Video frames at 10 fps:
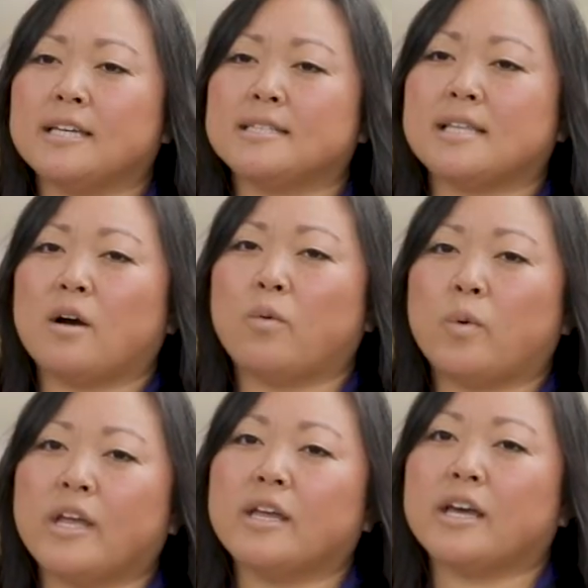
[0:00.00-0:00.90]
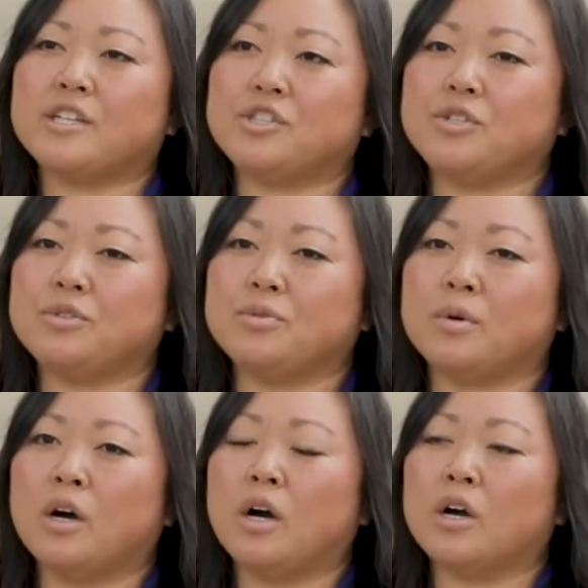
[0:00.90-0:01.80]
is that we get
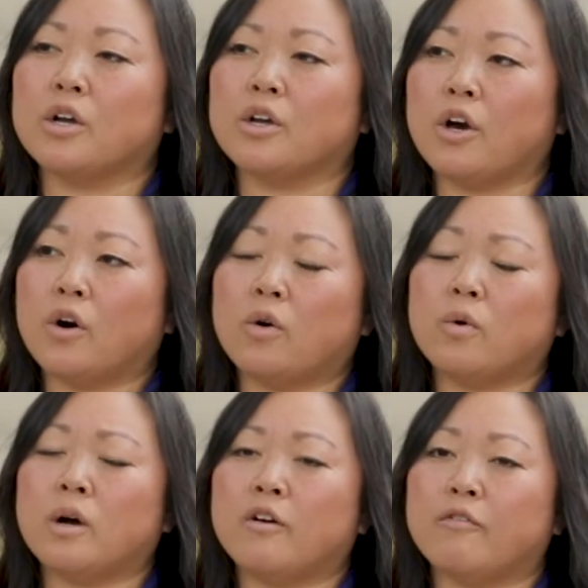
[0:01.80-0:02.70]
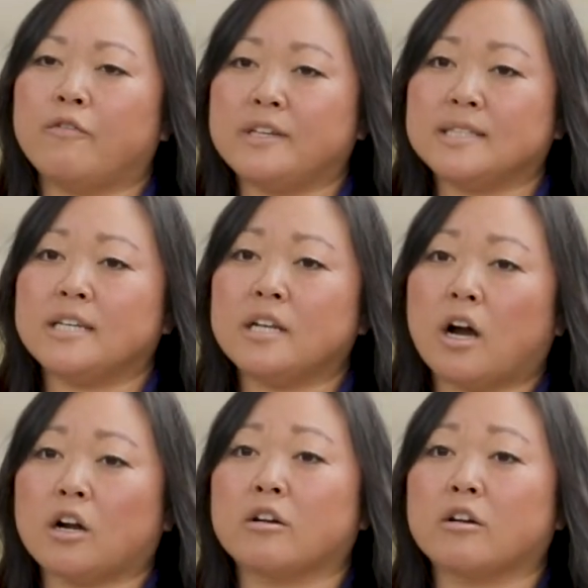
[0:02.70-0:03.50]
to go visit our